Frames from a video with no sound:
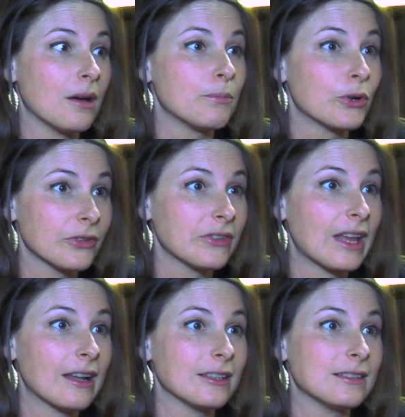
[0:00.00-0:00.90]

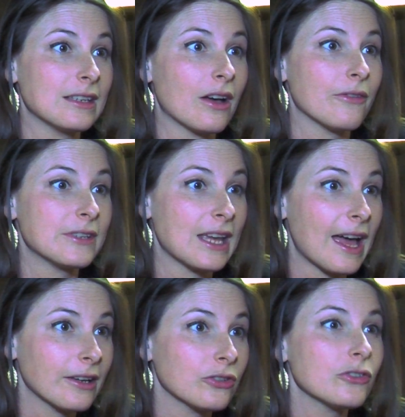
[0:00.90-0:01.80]
personality of the
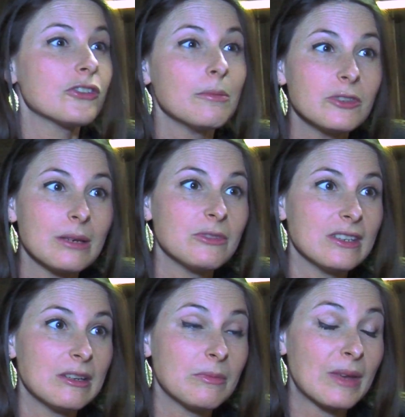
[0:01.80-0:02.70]
actor sometimes
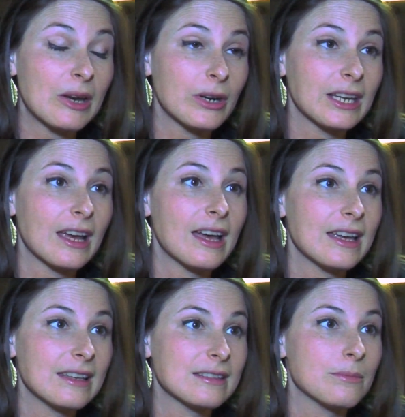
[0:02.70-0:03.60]
in America
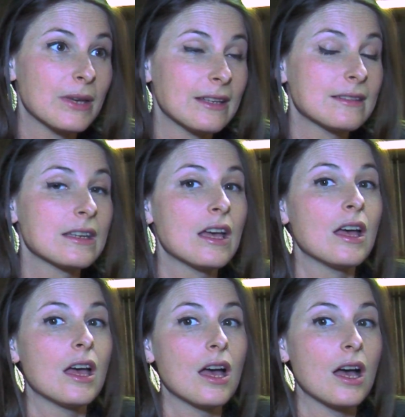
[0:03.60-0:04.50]
is a bit
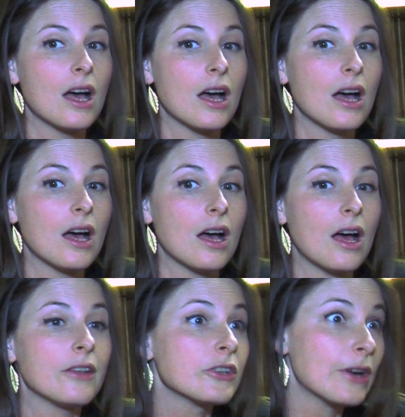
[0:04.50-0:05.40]

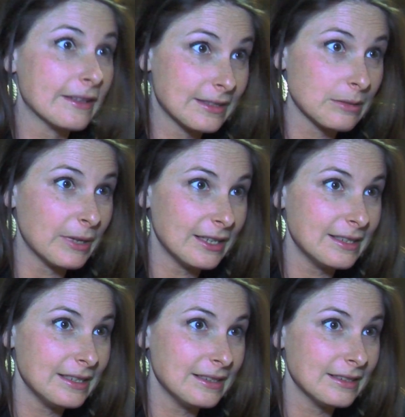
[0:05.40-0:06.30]

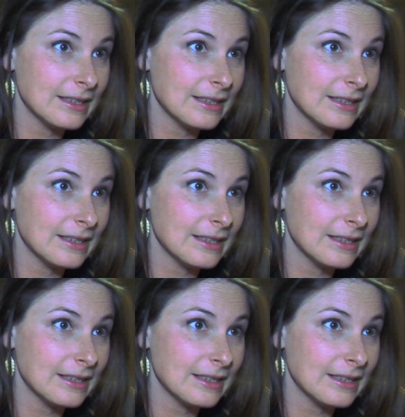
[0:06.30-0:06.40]
underestimated.